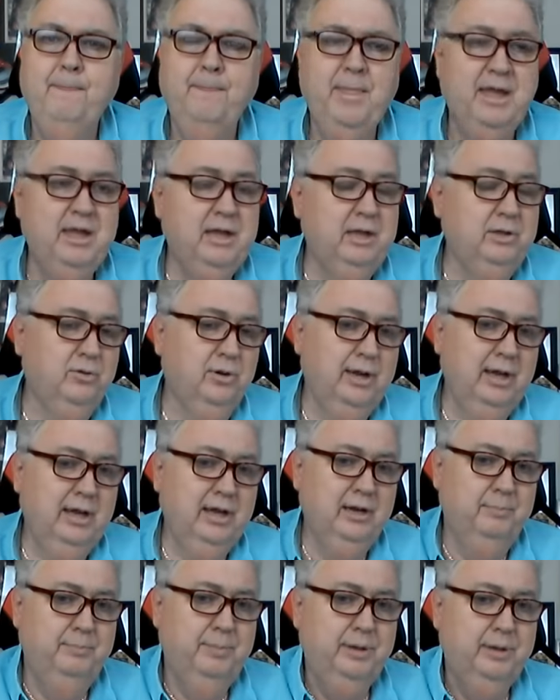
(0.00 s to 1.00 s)
they either had
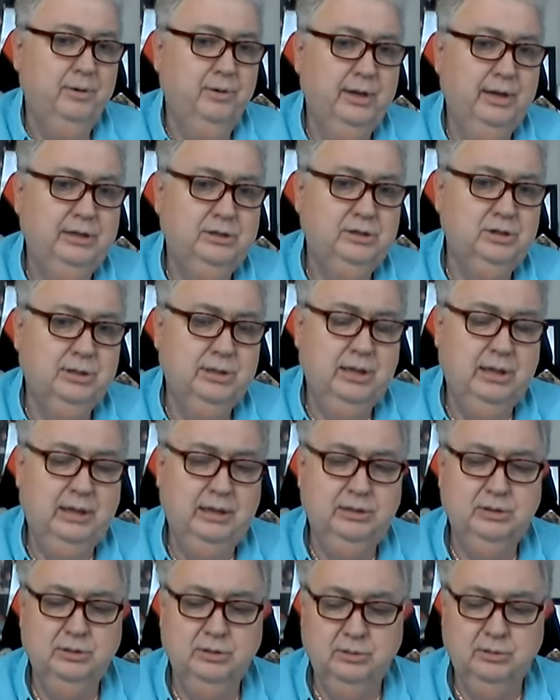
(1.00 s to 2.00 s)
a better
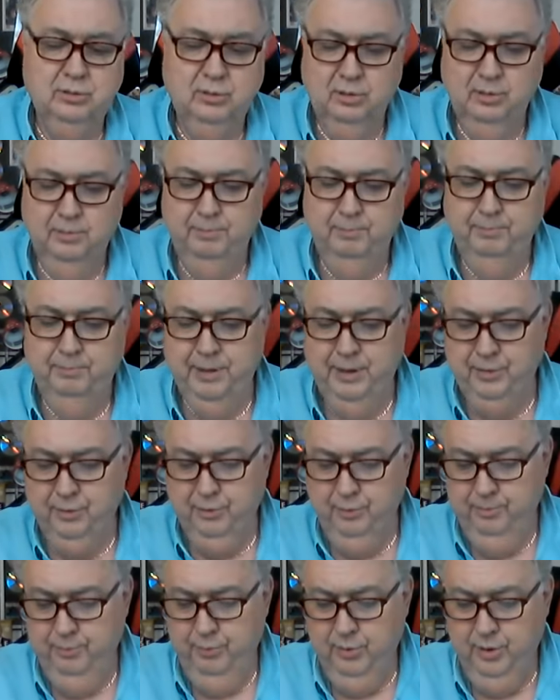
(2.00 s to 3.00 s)
education, better
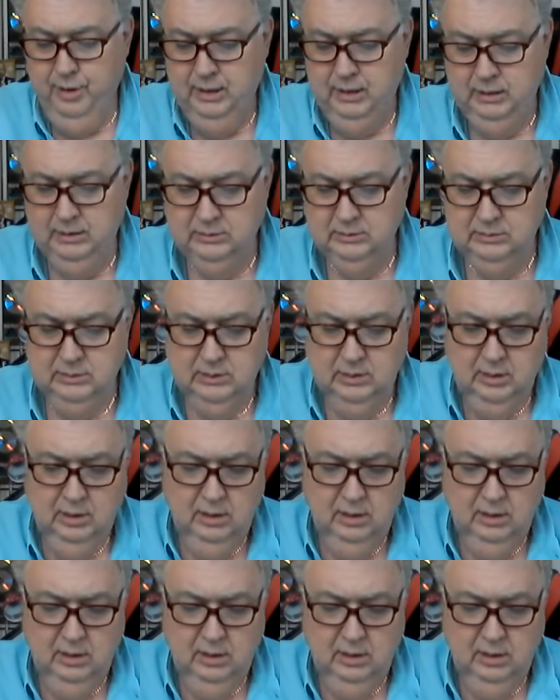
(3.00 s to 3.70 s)
breaks,